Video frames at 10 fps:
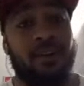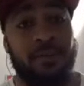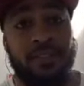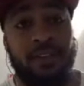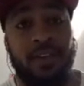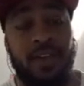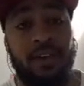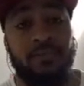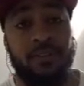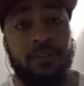Thurman is going to
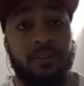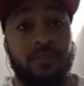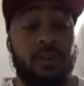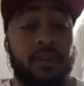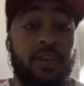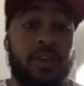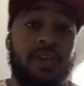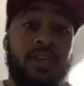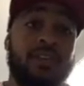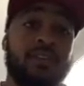have to do
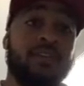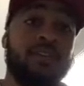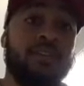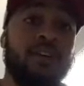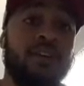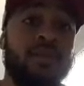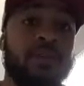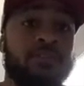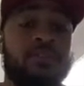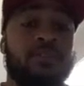is Thurman
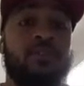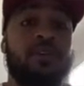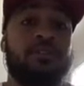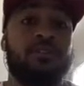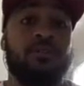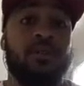is going to